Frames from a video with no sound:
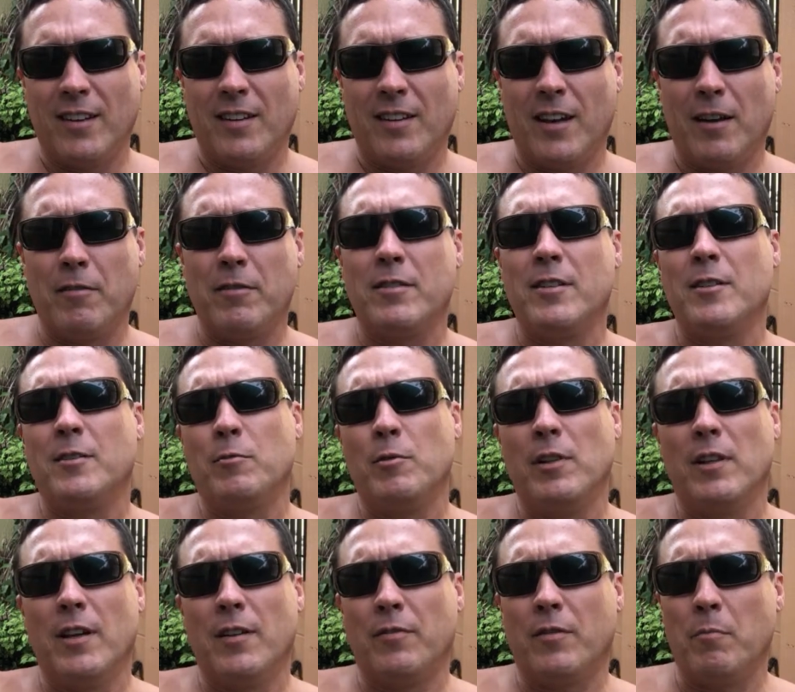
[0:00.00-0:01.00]
ever since we
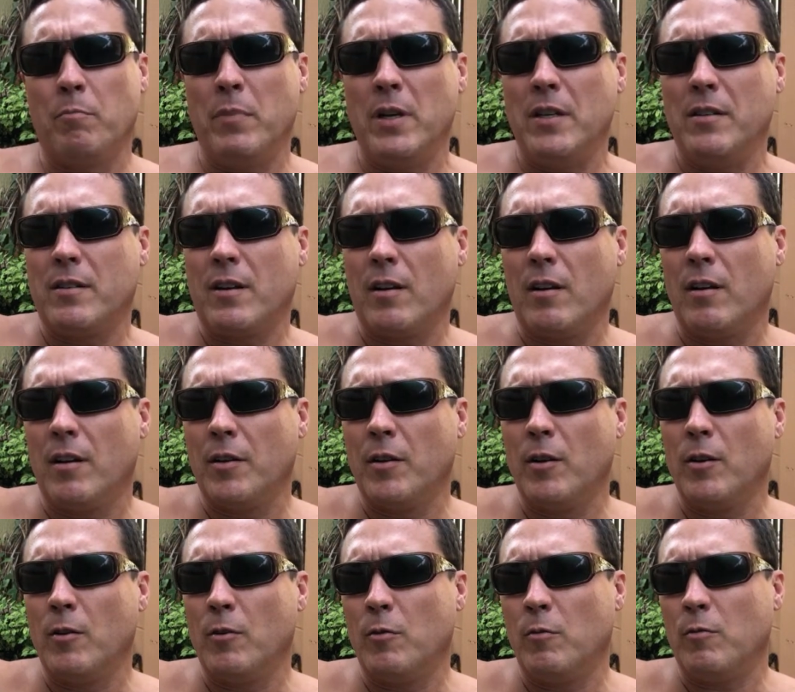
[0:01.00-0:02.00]
left the beach
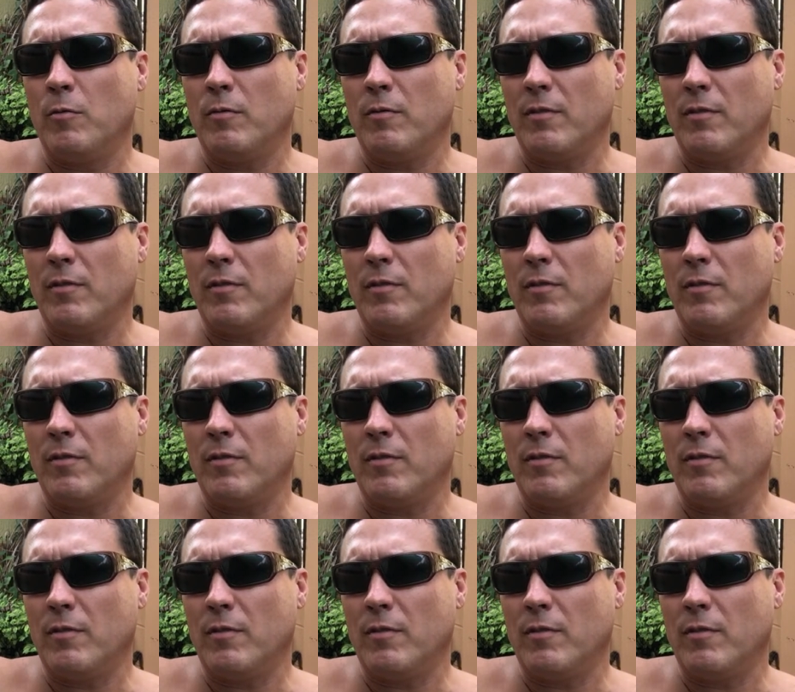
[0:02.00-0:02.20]
condo,